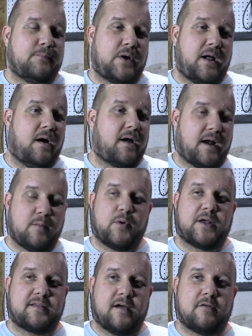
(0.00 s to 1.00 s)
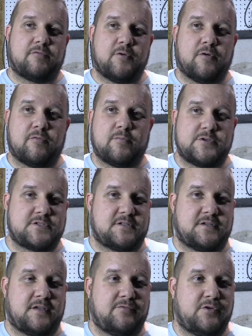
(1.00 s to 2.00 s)
but I'll kind of break down a few of them just
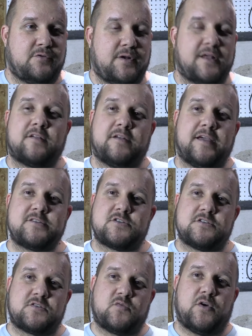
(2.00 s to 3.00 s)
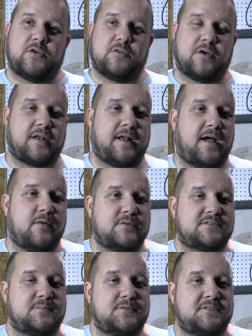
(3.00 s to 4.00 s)
to give you an inclination as to what you're looking at
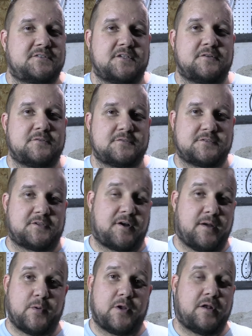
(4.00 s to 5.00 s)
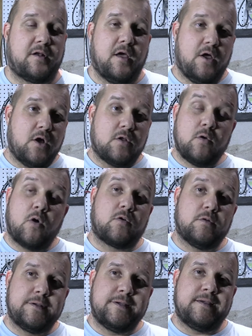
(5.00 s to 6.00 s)
with some of these signals as they're coming in
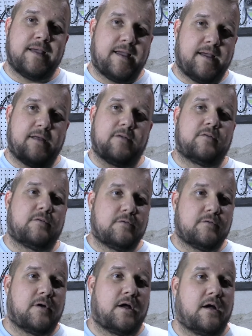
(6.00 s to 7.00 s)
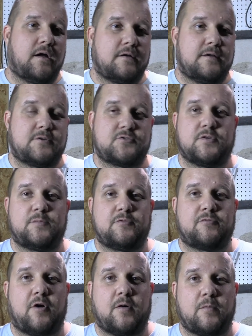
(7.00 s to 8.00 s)
locally and uh, extremely
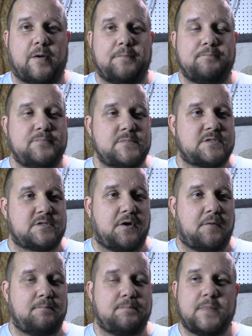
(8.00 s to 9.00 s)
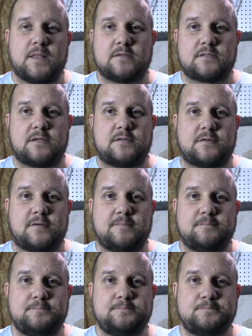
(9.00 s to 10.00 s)
far away. So let's get to it.